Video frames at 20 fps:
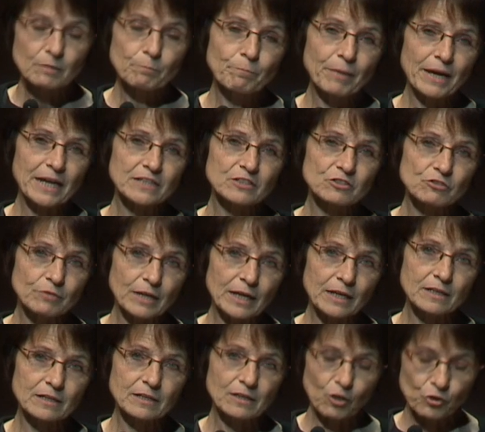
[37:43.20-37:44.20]

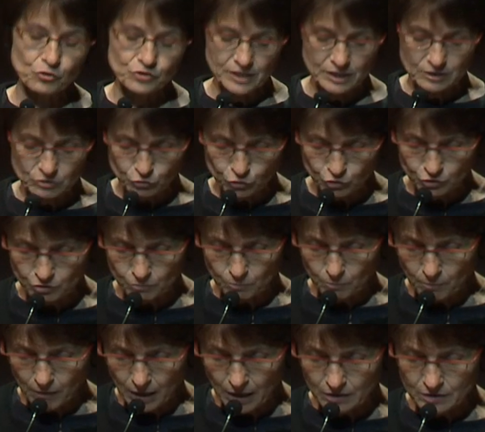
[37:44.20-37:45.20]
backtrack on the internal
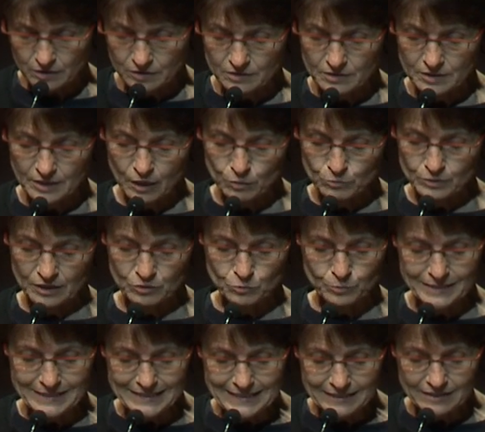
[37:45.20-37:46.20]
market now that we
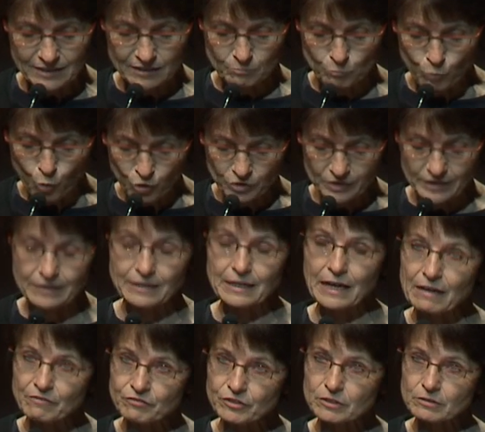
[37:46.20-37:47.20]
need it more than
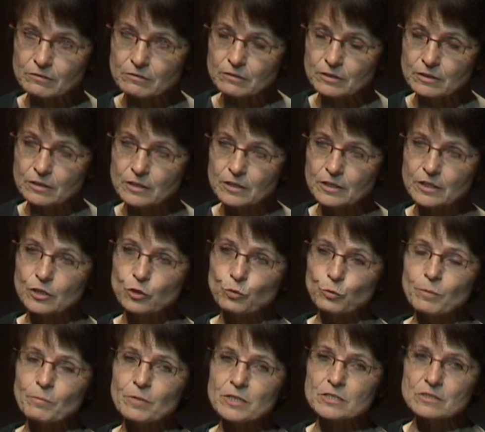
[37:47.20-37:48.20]
ever.
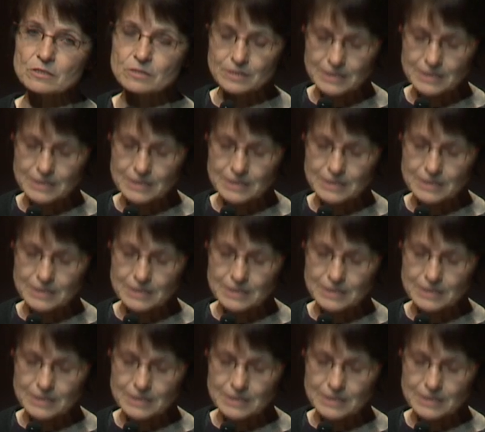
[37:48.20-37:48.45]
We must